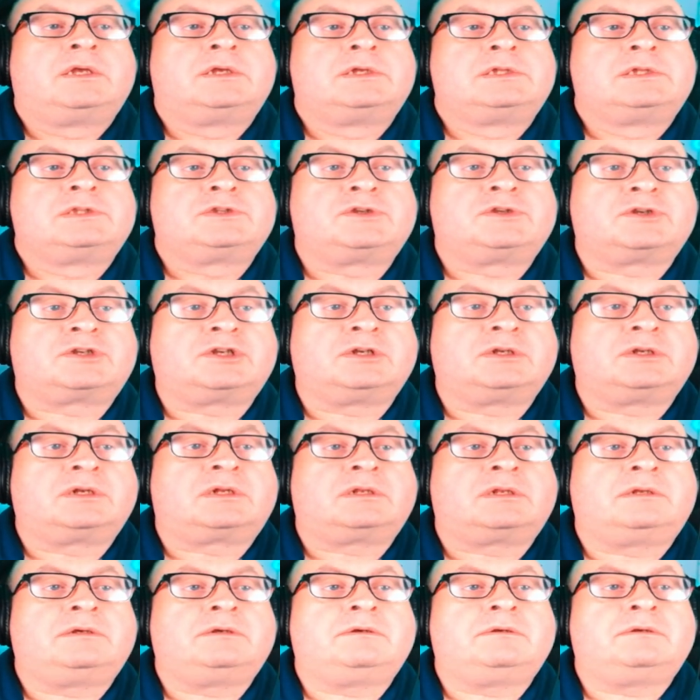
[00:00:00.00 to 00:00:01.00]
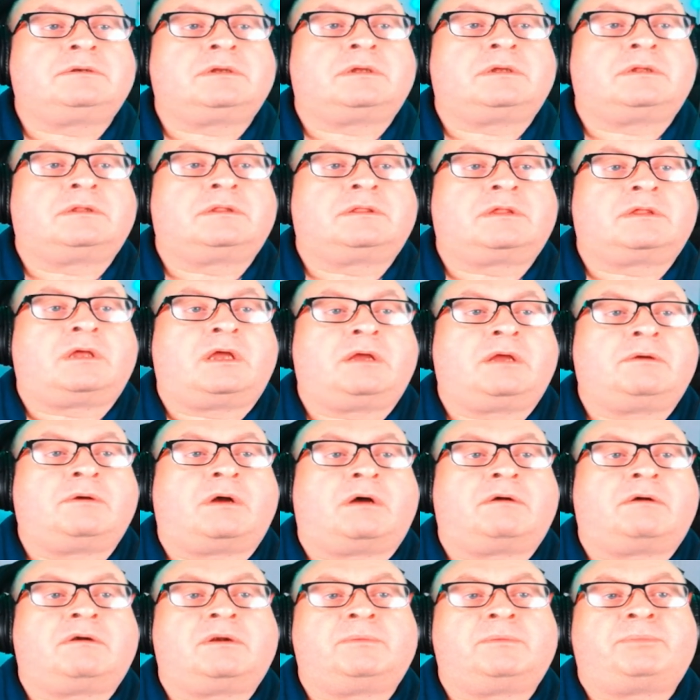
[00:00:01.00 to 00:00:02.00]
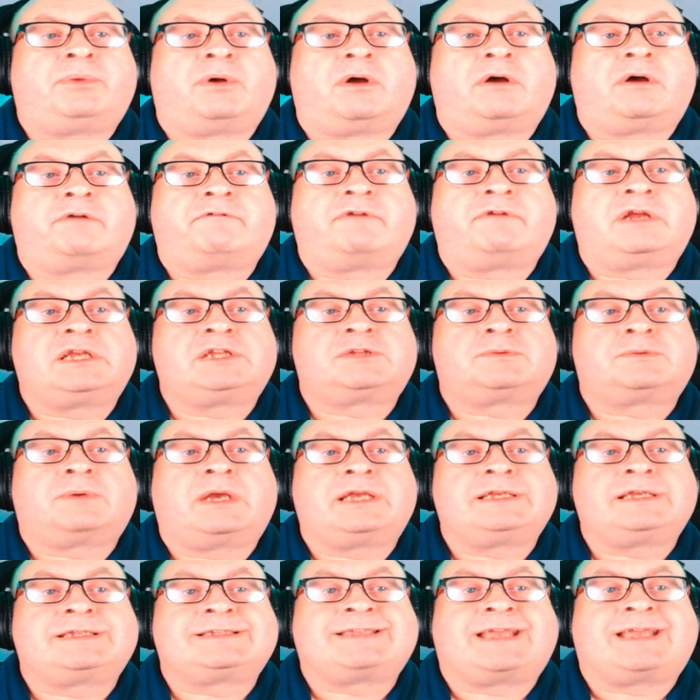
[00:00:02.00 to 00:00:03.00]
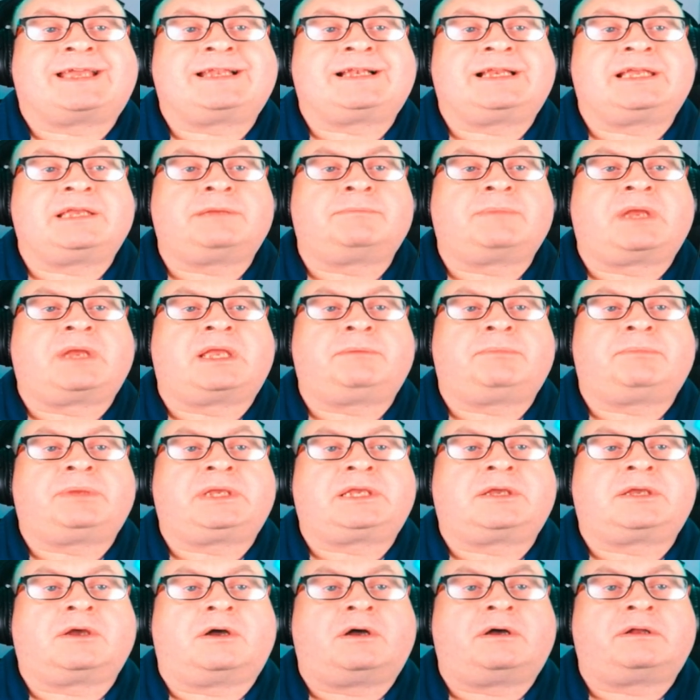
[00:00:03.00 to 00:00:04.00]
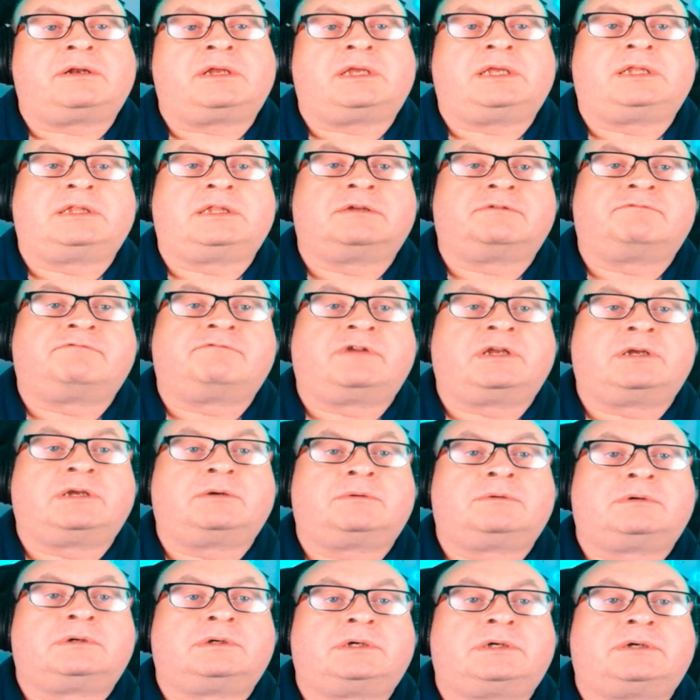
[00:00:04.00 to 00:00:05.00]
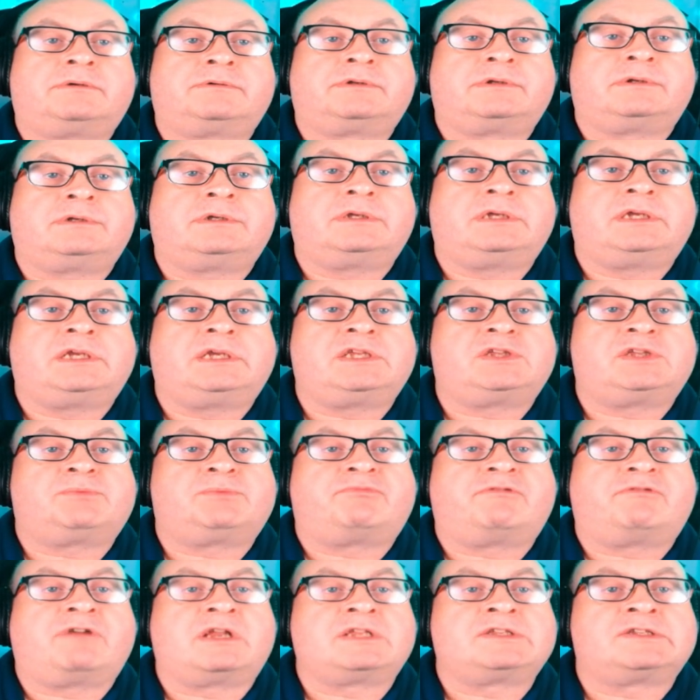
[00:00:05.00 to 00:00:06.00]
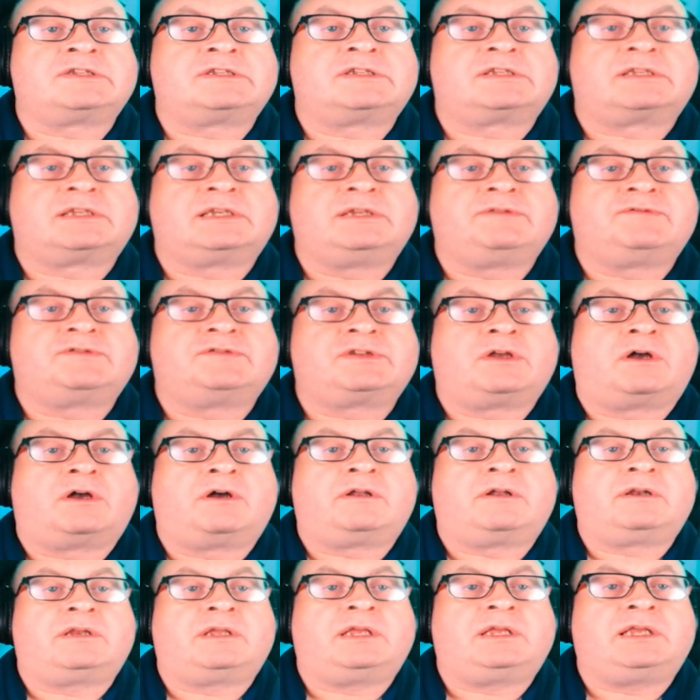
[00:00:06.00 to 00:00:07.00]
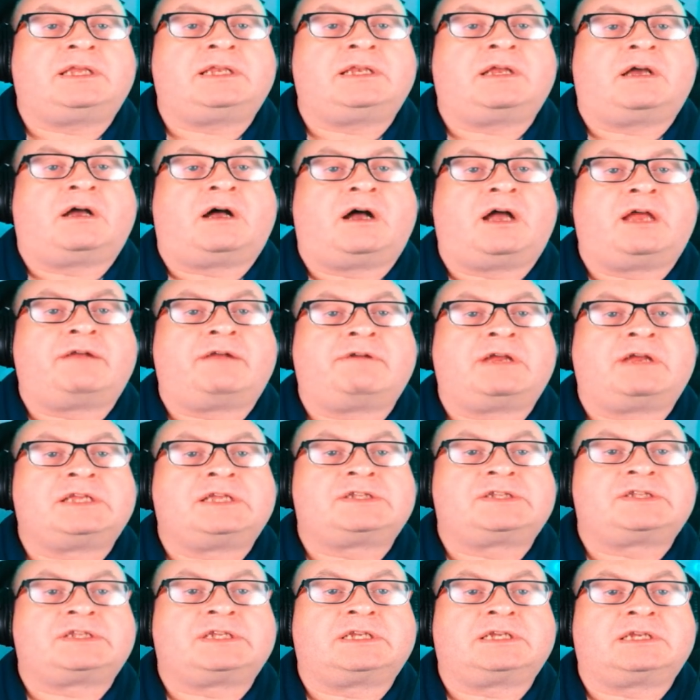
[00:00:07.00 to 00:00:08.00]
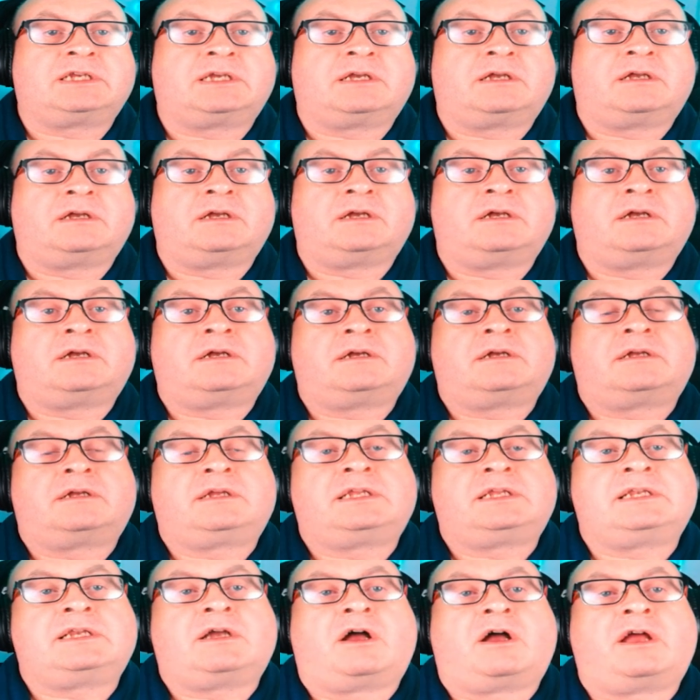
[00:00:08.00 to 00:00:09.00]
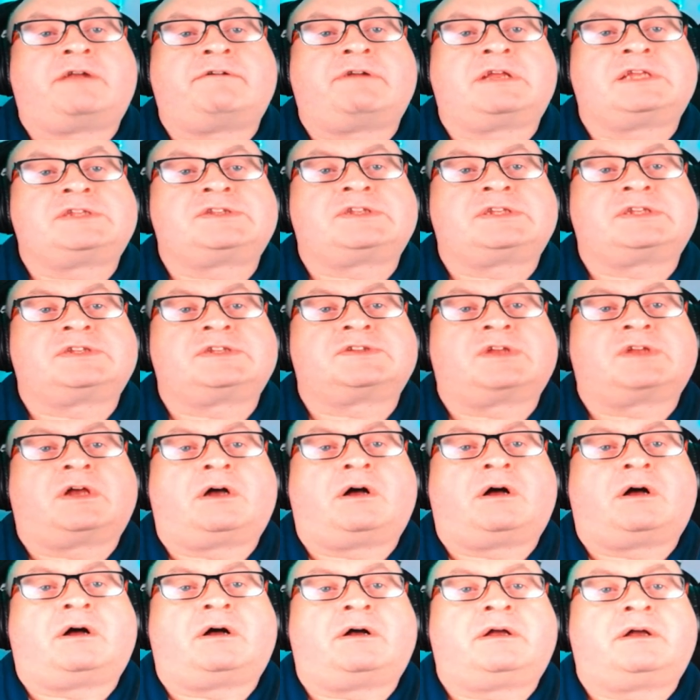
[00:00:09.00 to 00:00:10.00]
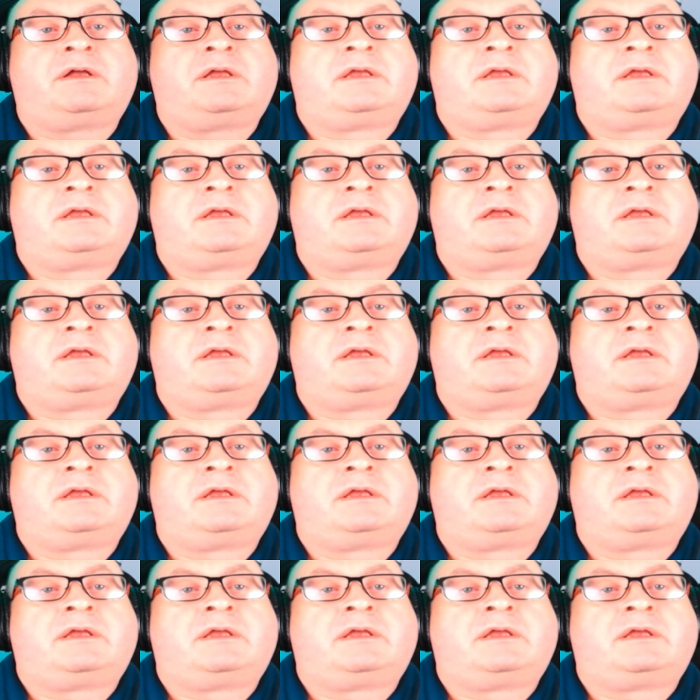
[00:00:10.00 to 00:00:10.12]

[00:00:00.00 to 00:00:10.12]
To conclude, though Oran Park Raceway sadly may be gone in the real world, its presence lives on in iRacing's heart,